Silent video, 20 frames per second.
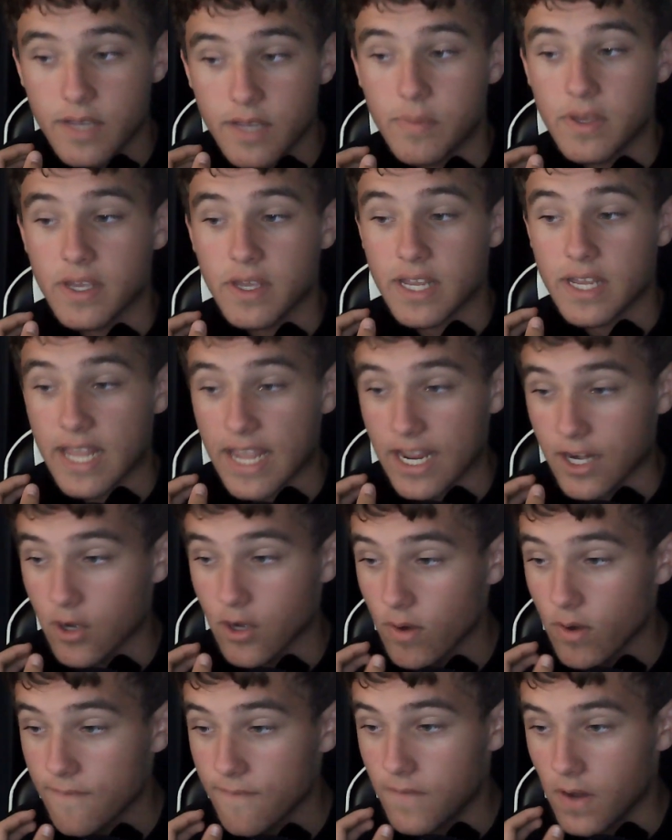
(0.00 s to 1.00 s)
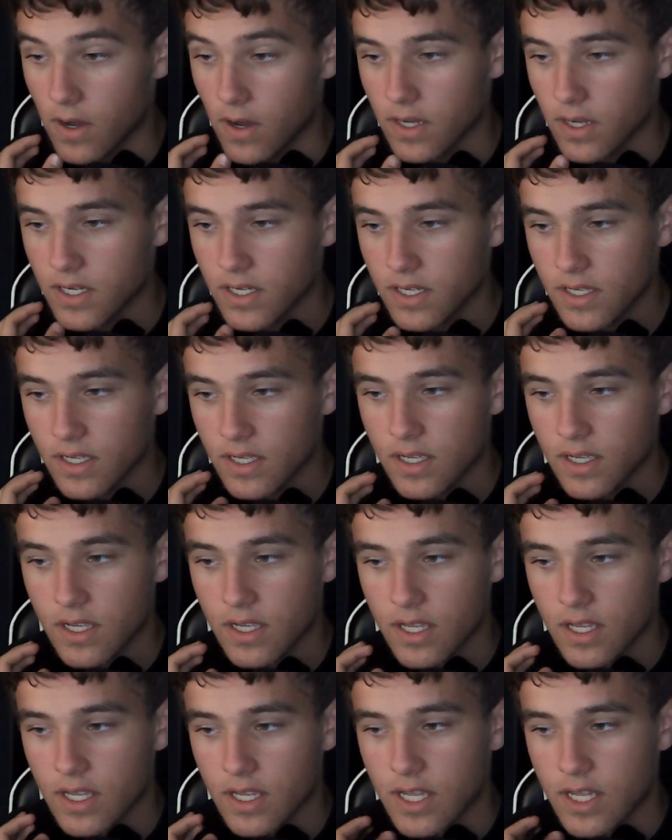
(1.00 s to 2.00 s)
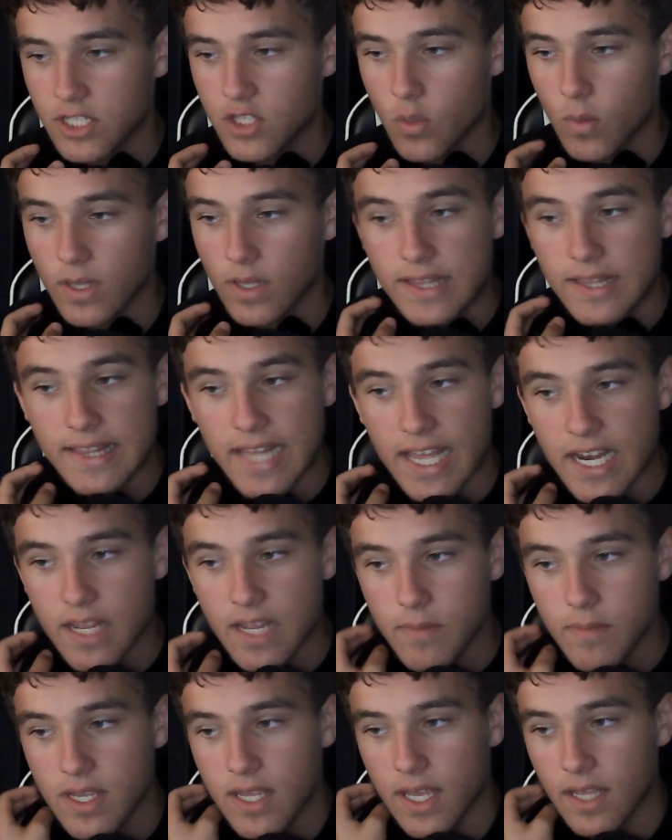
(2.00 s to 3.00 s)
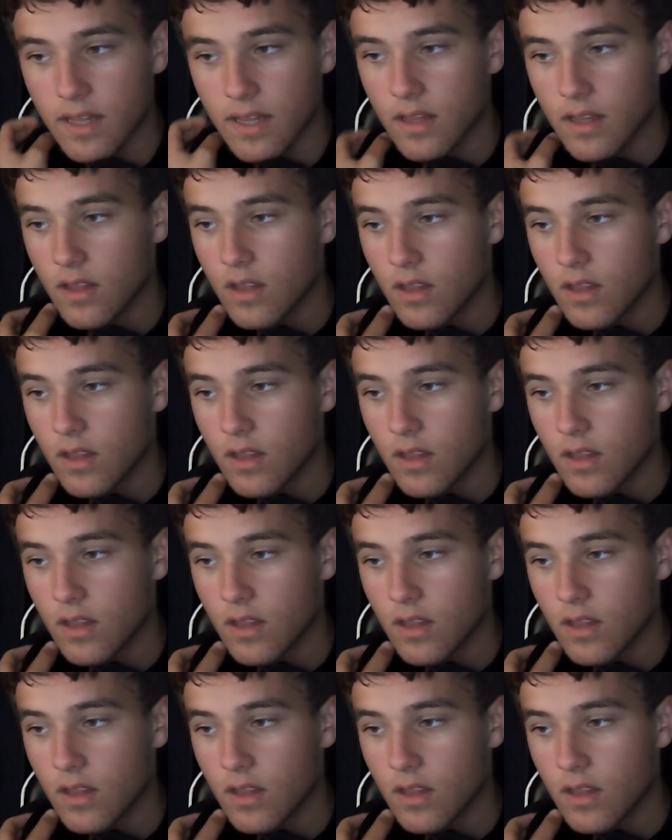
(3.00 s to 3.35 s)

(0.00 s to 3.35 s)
Being an ignorant fuck. He's the one letting me get...